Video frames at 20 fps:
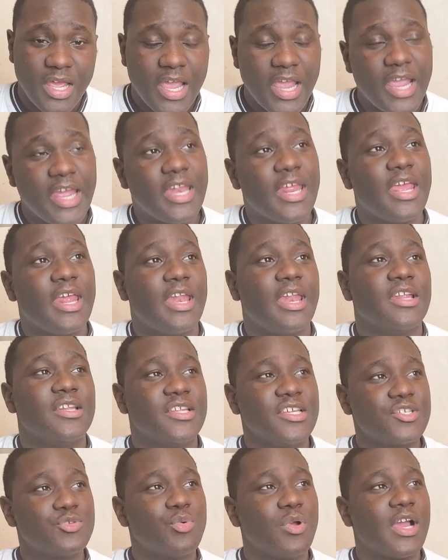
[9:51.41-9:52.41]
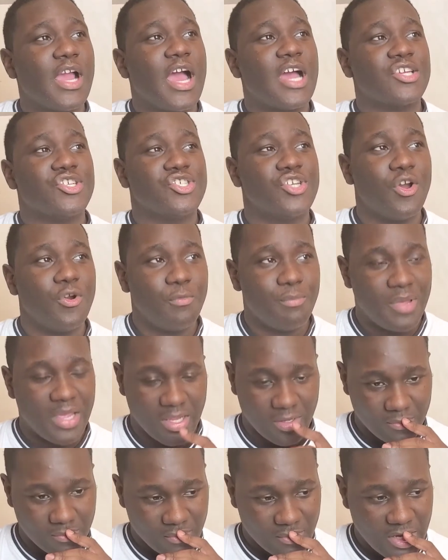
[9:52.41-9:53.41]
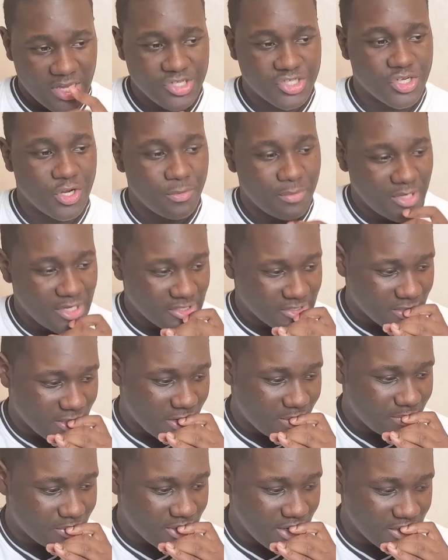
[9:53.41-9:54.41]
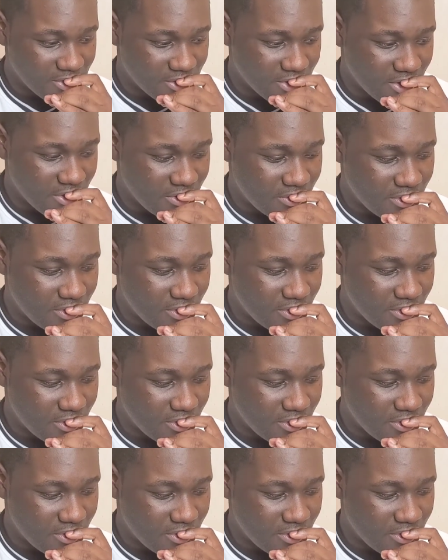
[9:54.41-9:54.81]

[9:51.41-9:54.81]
And this is what God showed me. He showed me this a couple of days ago.